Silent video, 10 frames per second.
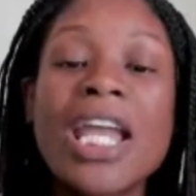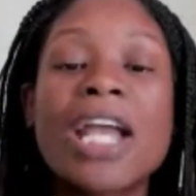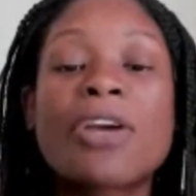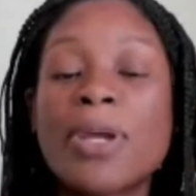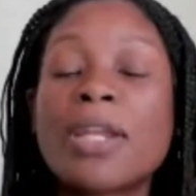
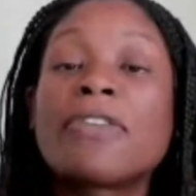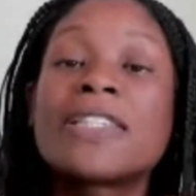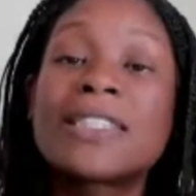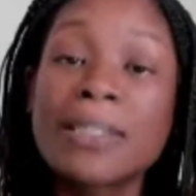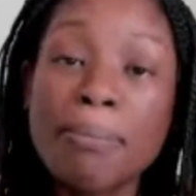and create a
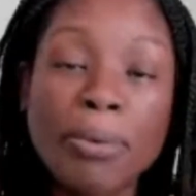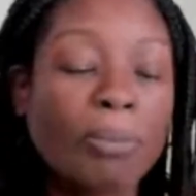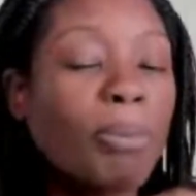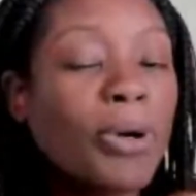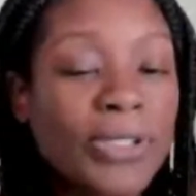
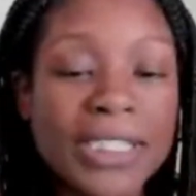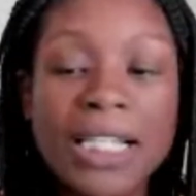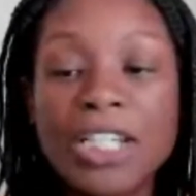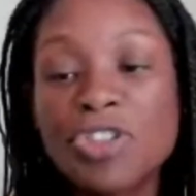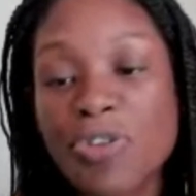simple,
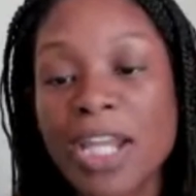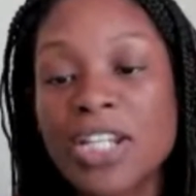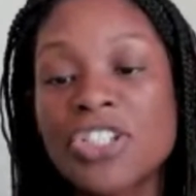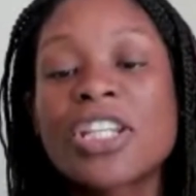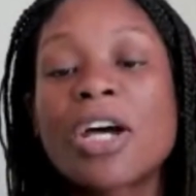personalized
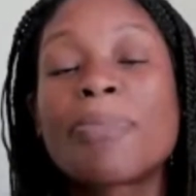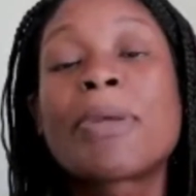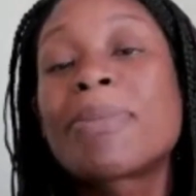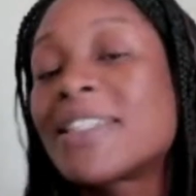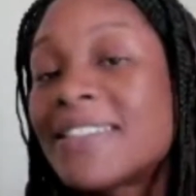strategy to help
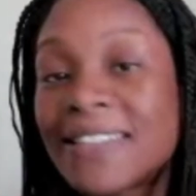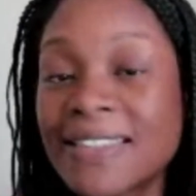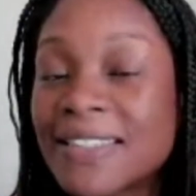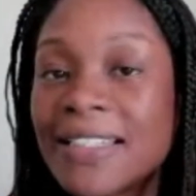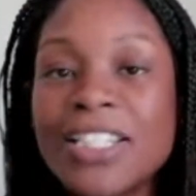them
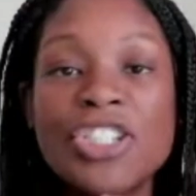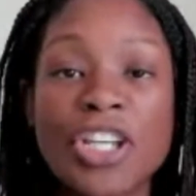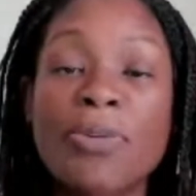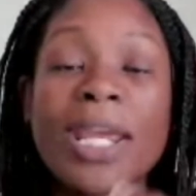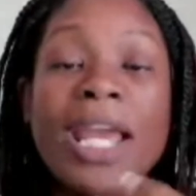consistently
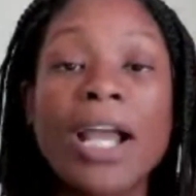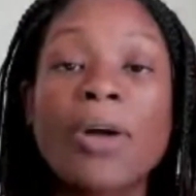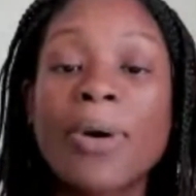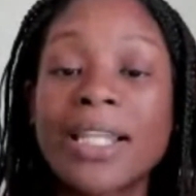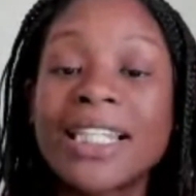generate
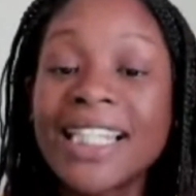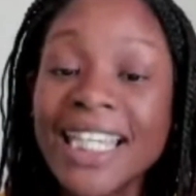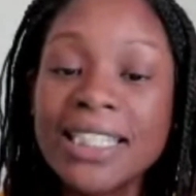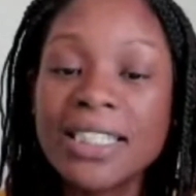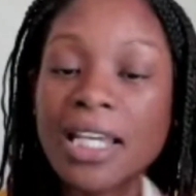high-quality leads.